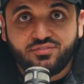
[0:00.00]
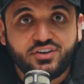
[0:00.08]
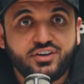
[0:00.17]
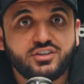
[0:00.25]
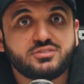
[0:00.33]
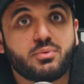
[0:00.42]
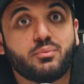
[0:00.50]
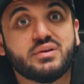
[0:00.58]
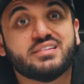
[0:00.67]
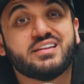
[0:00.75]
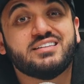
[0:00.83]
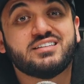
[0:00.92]
videos, but we
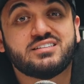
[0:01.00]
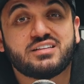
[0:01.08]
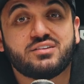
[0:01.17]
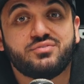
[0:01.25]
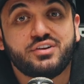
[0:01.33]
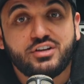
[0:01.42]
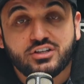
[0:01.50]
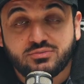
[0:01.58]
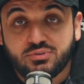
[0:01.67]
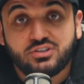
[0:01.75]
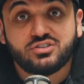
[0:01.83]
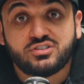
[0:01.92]
leaned into the videos
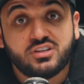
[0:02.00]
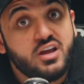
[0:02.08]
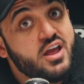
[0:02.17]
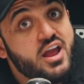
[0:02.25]
because